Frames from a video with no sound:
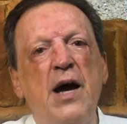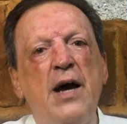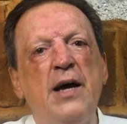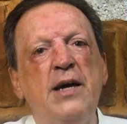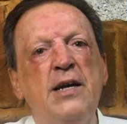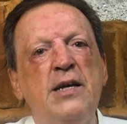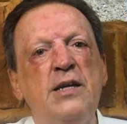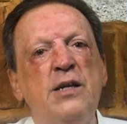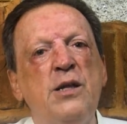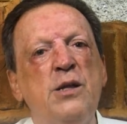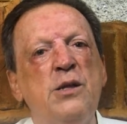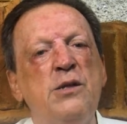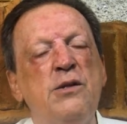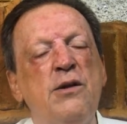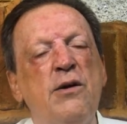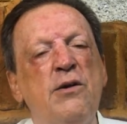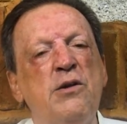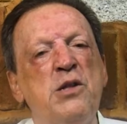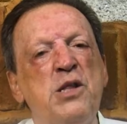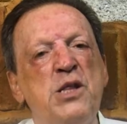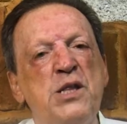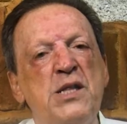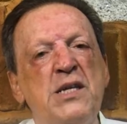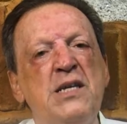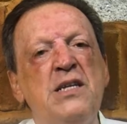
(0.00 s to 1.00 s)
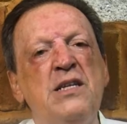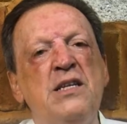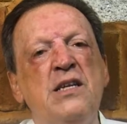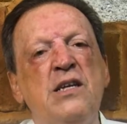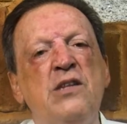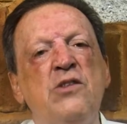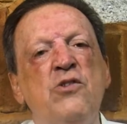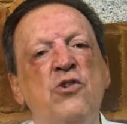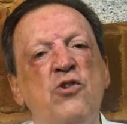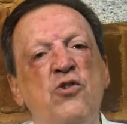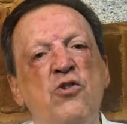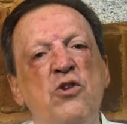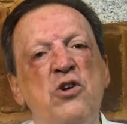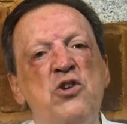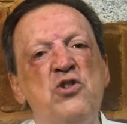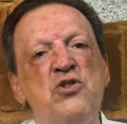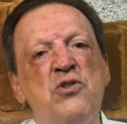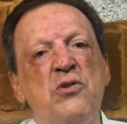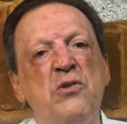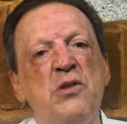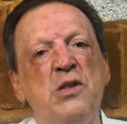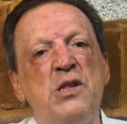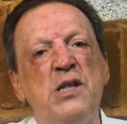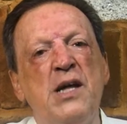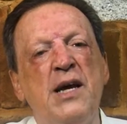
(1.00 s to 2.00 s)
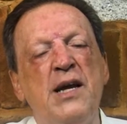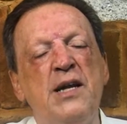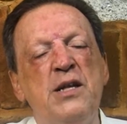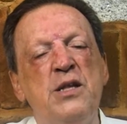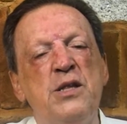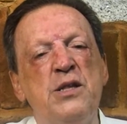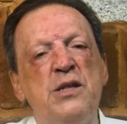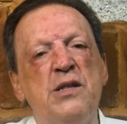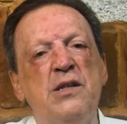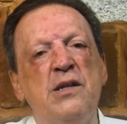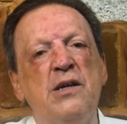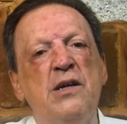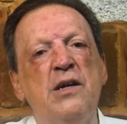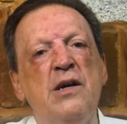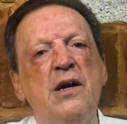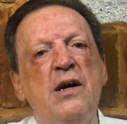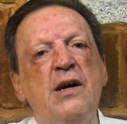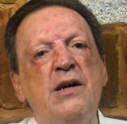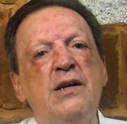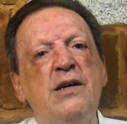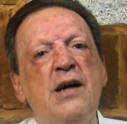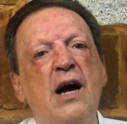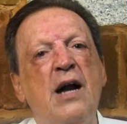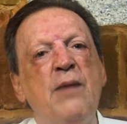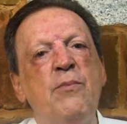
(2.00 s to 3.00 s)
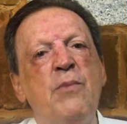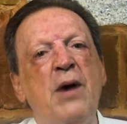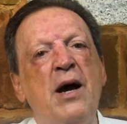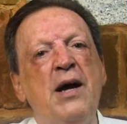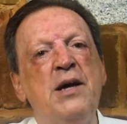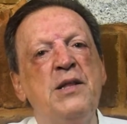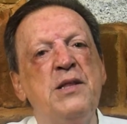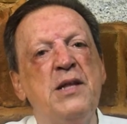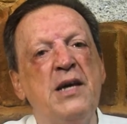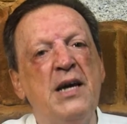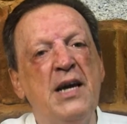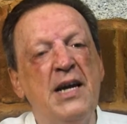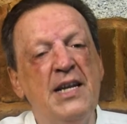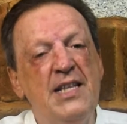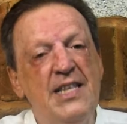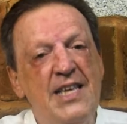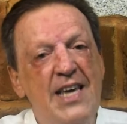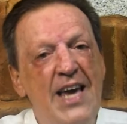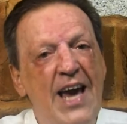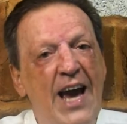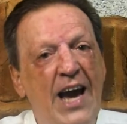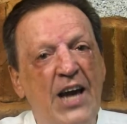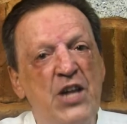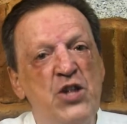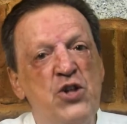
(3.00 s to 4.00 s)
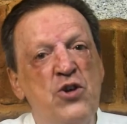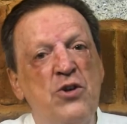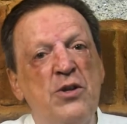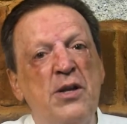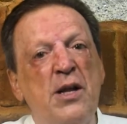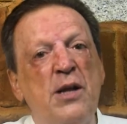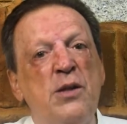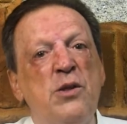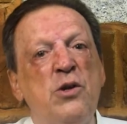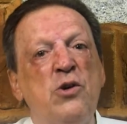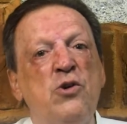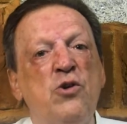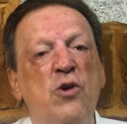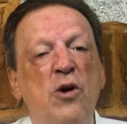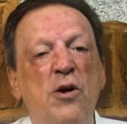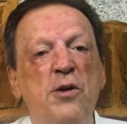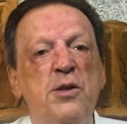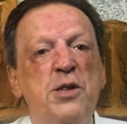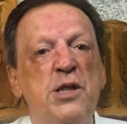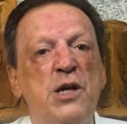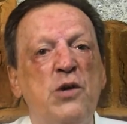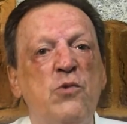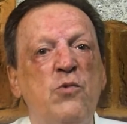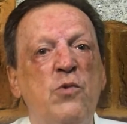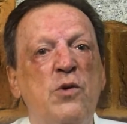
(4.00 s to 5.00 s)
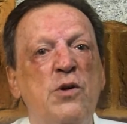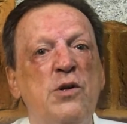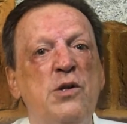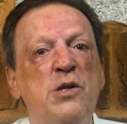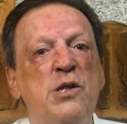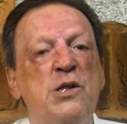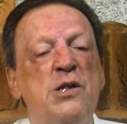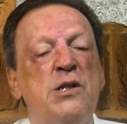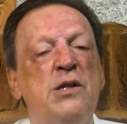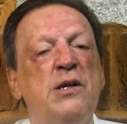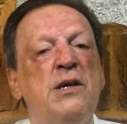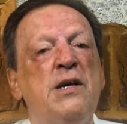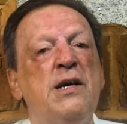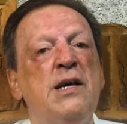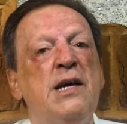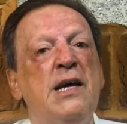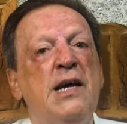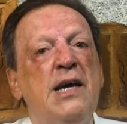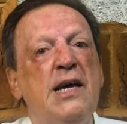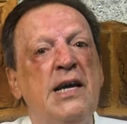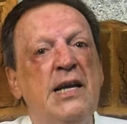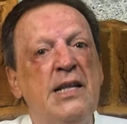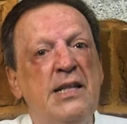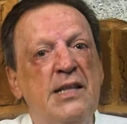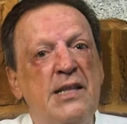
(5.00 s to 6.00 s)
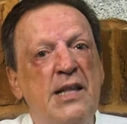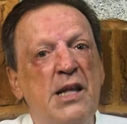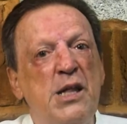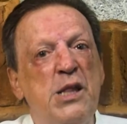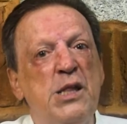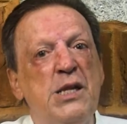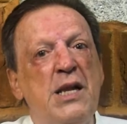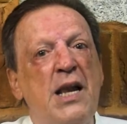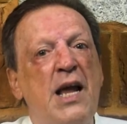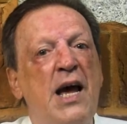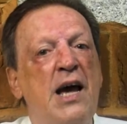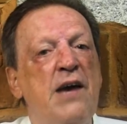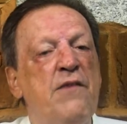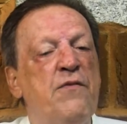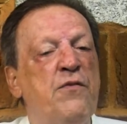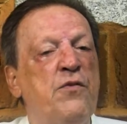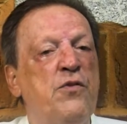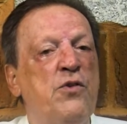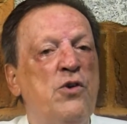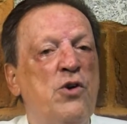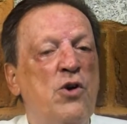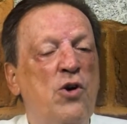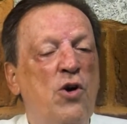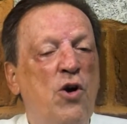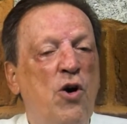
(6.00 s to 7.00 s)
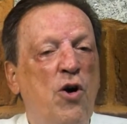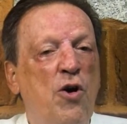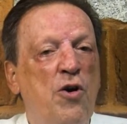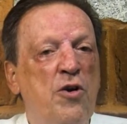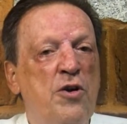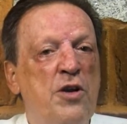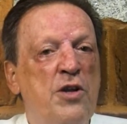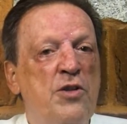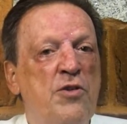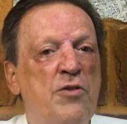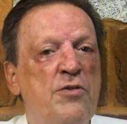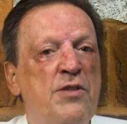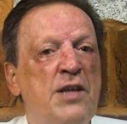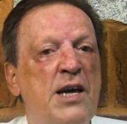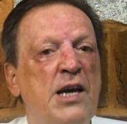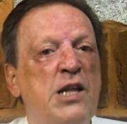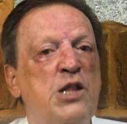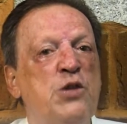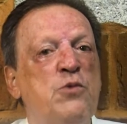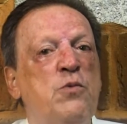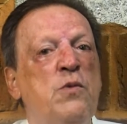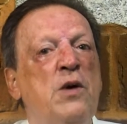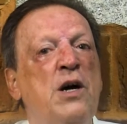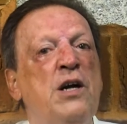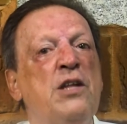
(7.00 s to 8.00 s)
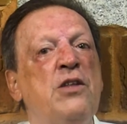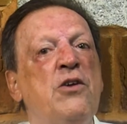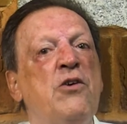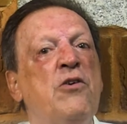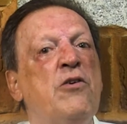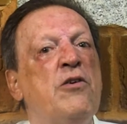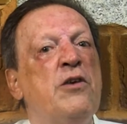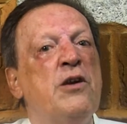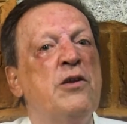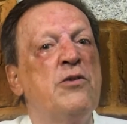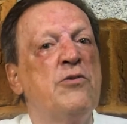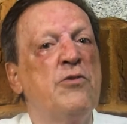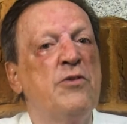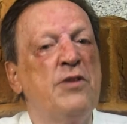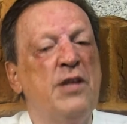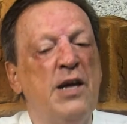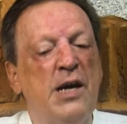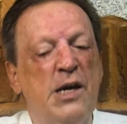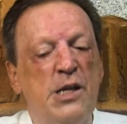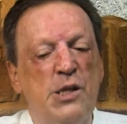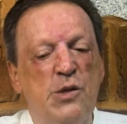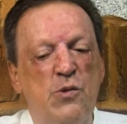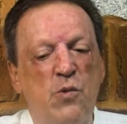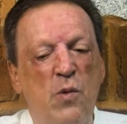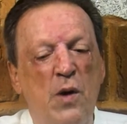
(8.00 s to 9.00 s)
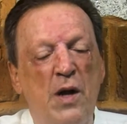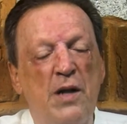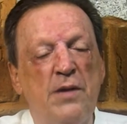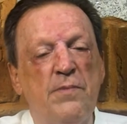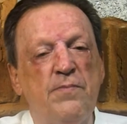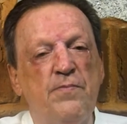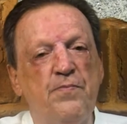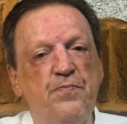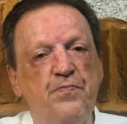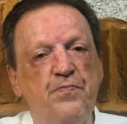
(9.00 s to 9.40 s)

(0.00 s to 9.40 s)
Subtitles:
It is not sin in the Christian sense. Karma is any action as a consequence in this life or in the next one or in the next one.